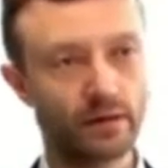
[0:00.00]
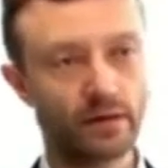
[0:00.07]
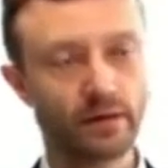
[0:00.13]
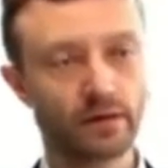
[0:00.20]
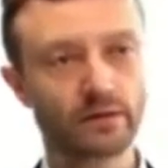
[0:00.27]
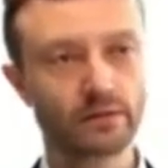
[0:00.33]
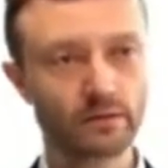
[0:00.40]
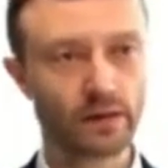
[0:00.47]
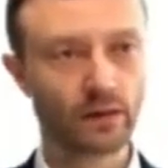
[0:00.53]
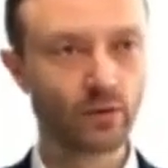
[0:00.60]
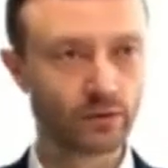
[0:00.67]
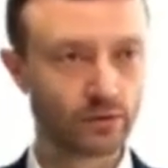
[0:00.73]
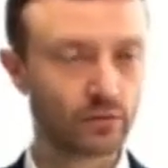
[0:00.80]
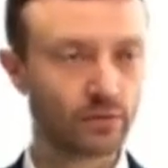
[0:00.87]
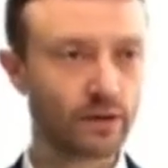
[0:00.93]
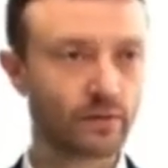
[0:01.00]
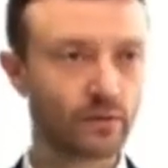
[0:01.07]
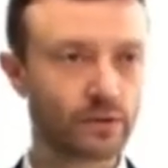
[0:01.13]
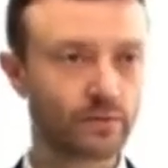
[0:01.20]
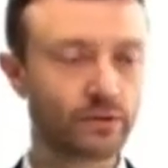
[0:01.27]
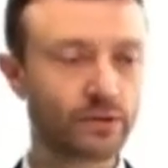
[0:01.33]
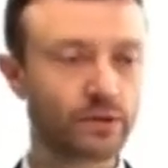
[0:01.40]
The court ruling
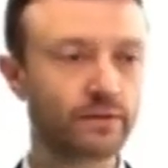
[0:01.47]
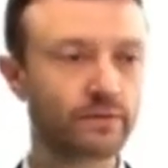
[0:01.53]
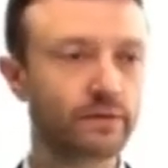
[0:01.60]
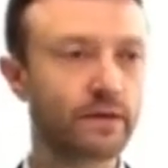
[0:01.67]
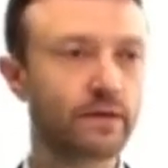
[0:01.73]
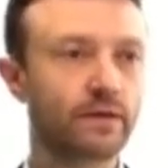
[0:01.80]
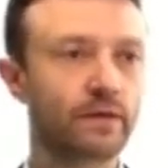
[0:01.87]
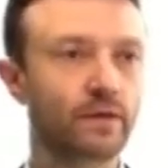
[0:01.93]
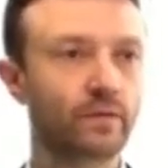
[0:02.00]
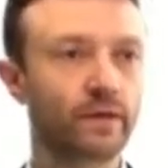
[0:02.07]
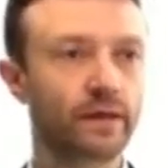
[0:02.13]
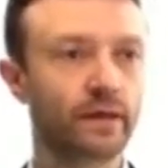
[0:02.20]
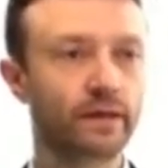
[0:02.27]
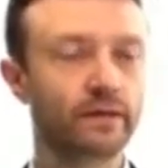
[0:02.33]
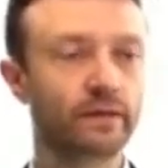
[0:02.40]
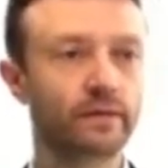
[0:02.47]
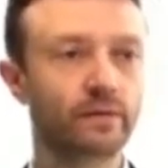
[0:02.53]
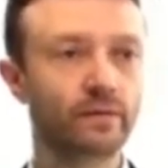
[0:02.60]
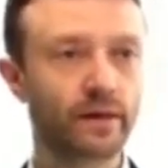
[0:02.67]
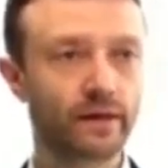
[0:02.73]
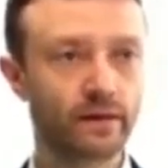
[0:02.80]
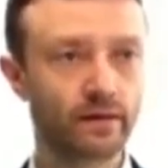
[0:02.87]
was positive where
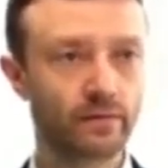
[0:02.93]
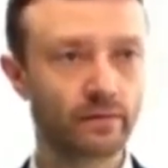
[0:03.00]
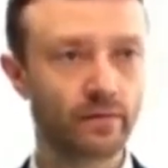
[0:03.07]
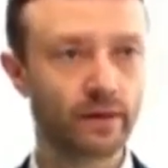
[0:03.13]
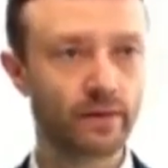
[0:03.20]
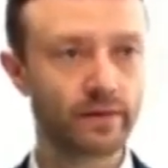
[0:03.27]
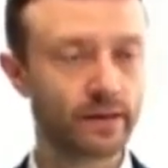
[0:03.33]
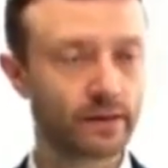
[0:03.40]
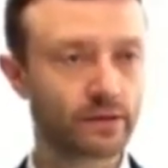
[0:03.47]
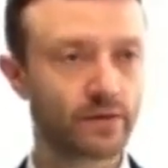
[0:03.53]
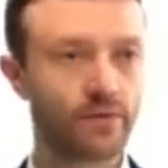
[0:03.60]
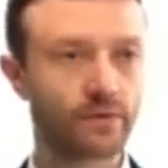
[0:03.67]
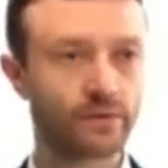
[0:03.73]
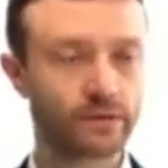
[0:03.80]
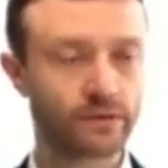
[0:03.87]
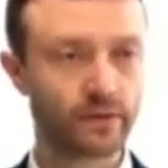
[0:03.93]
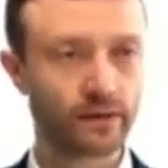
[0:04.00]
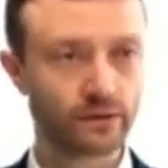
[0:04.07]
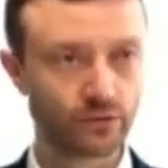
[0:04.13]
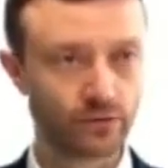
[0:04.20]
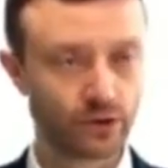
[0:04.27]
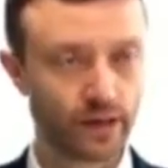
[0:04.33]
the tax authorities
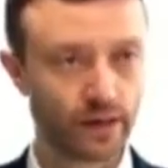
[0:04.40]
tried